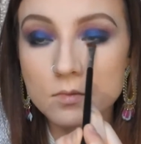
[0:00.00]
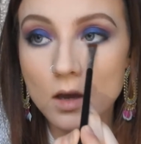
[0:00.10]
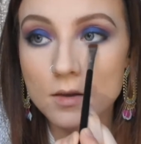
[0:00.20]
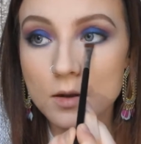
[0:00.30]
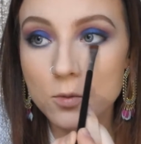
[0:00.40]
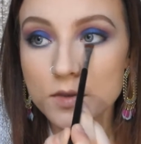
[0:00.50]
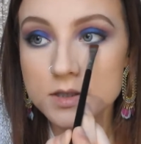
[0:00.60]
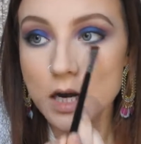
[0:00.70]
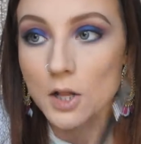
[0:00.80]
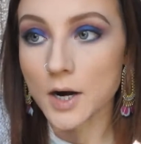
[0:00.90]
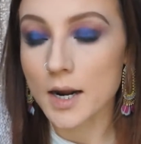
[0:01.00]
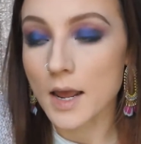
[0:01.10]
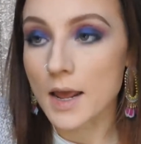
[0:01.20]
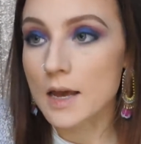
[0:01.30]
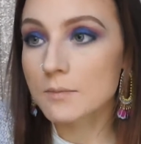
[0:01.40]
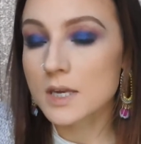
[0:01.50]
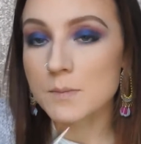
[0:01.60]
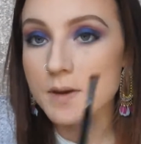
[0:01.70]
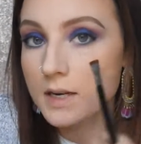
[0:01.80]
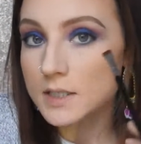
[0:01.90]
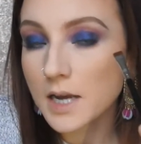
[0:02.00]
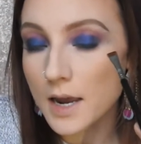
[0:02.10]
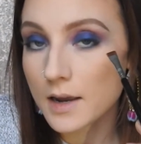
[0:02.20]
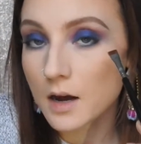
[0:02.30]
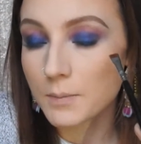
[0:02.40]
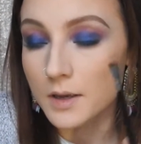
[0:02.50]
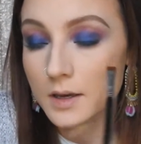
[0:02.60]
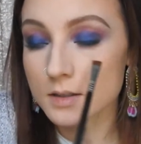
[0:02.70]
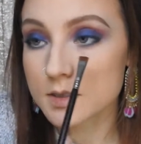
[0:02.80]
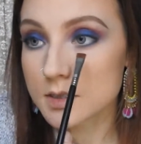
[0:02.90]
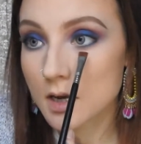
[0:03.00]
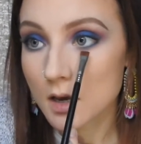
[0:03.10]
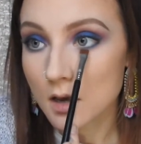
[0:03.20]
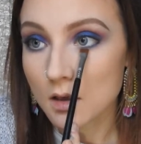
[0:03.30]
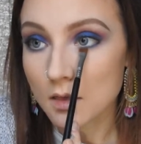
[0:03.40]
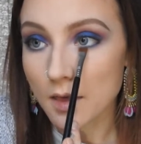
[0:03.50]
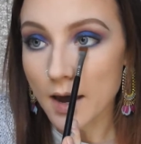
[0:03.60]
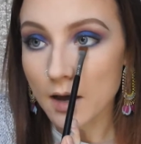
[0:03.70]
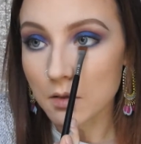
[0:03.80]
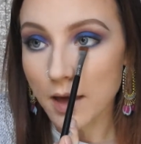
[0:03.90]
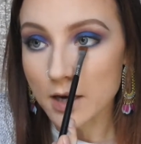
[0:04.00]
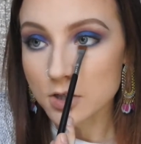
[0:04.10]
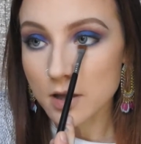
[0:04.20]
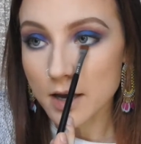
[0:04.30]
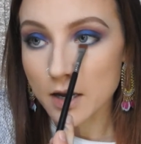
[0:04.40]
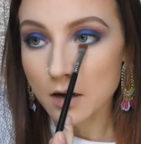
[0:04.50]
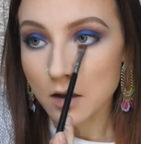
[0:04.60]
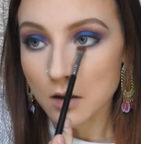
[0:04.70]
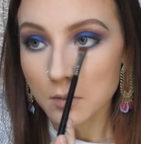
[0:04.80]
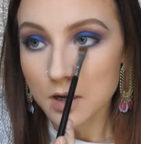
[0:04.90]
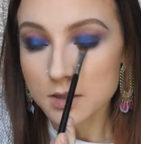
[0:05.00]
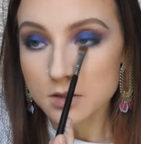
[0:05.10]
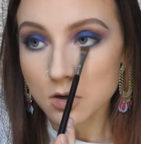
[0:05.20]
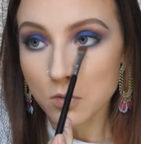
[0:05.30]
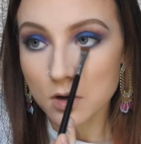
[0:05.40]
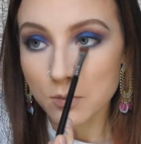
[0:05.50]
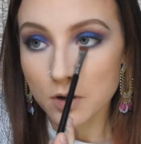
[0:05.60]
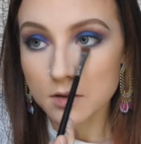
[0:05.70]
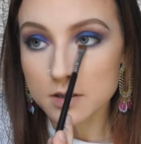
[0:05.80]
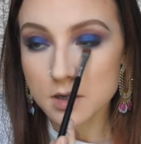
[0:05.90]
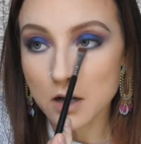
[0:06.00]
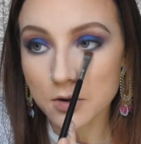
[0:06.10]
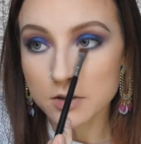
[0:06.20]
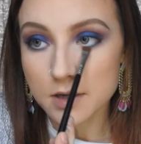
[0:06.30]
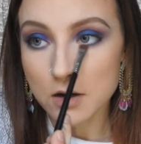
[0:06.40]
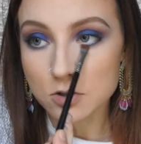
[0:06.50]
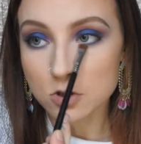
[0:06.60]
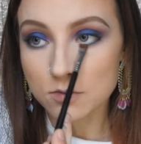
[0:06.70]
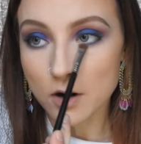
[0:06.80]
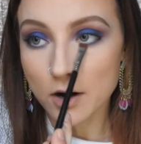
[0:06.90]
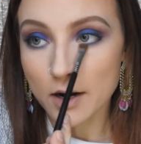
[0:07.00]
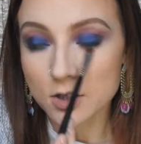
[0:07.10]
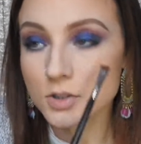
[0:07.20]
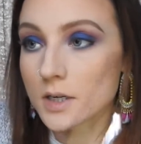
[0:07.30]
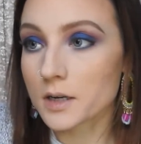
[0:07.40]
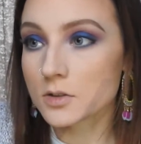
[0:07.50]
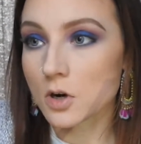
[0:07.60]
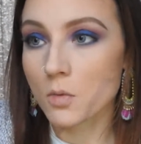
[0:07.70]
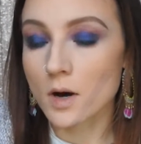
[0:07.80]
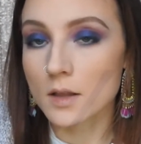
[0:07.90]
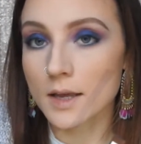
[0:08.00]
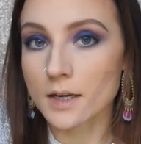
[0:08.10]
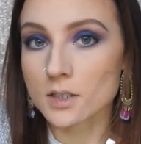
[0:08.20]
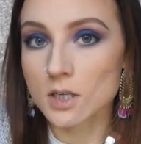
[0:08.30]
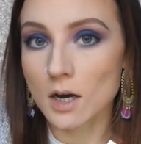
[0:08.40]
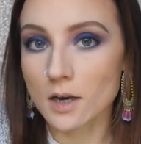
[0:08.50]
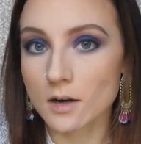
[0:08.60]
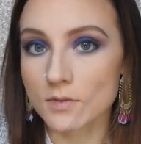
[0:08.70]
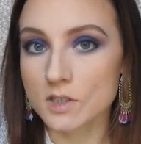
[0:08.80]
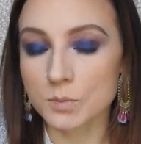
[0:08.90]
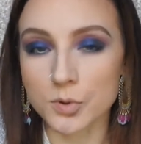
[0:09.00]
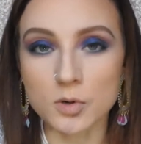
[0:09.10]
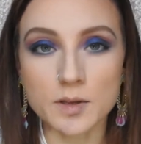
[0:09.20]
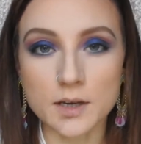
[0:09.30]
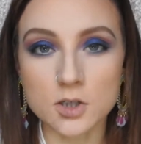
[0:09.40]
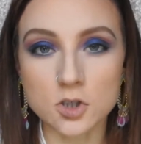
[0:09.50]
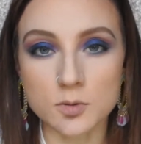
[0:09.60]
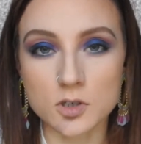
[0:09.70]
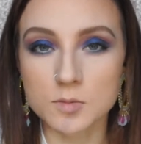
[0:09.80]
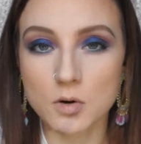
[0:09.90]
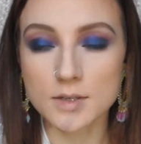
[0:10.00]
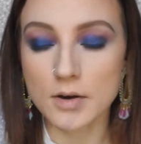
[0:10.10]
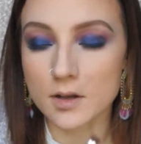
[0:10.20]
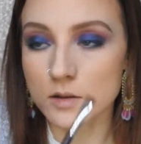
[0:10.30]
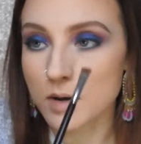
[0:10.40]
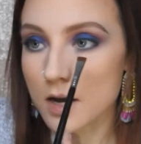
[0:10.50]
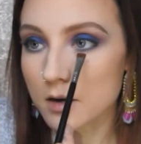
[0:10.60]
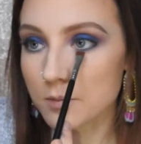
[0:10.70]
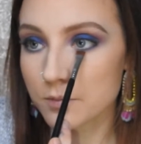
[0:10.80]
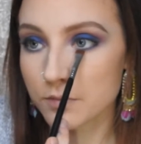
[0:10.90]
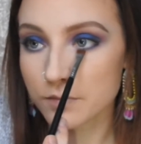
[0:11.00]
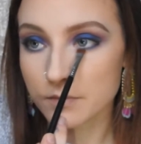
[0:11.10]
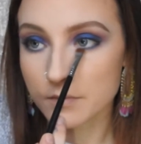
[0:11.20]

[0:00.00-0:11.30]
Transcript: And then with this color, I am keeping it tight up against that lash line because I don't want to bring this color down too far. I actually don't want like a ton of this blue to be like super smoked out at the bottom.